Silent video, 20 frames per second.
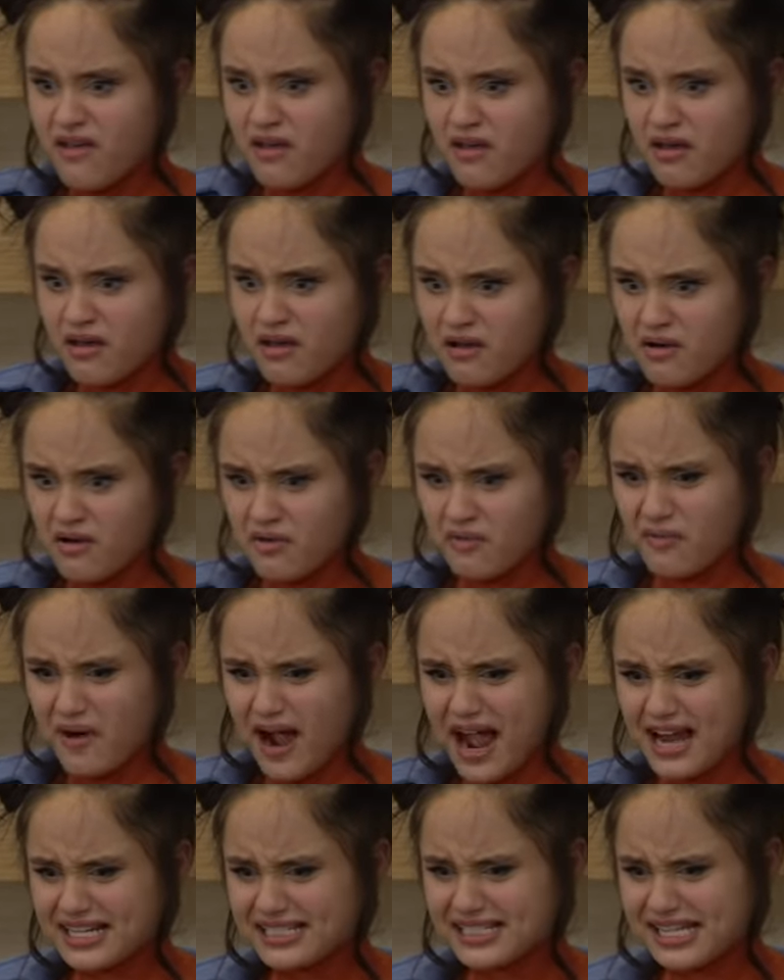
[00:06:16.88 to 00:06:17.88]
Why
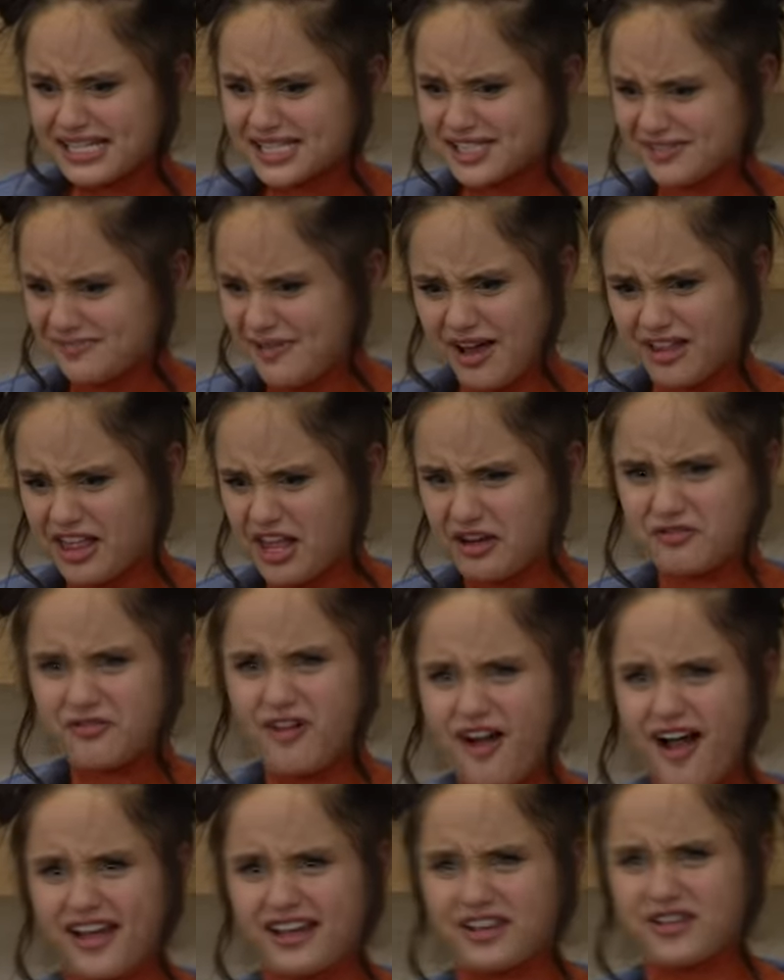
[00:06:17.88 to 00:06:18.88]
does it smell like
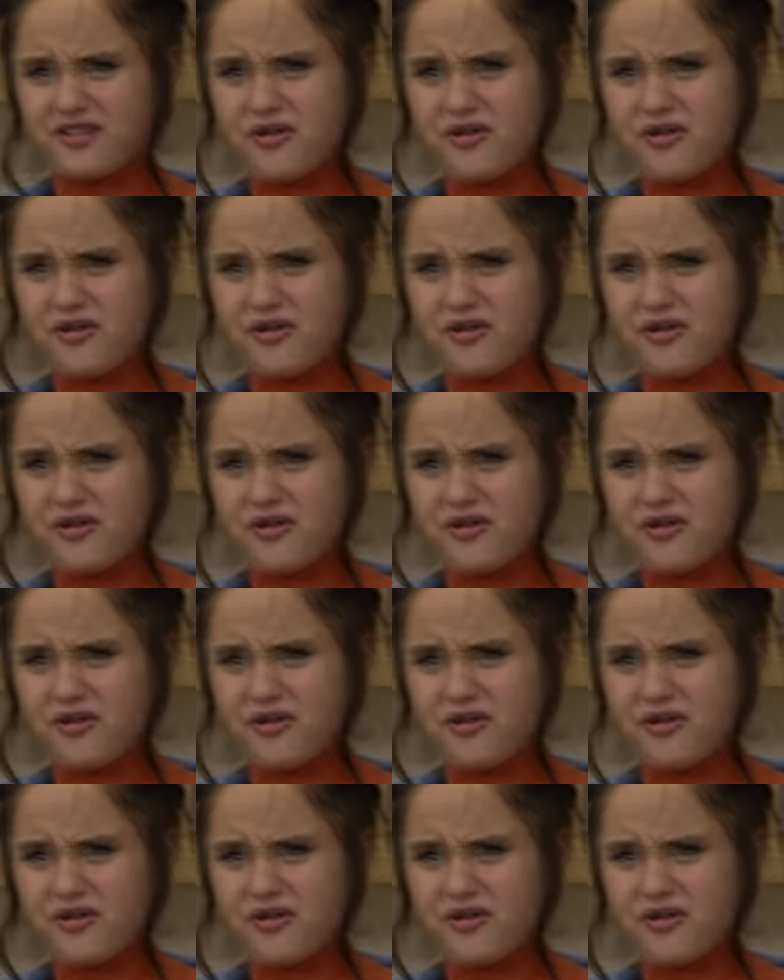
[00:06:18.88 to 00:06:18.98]
rotten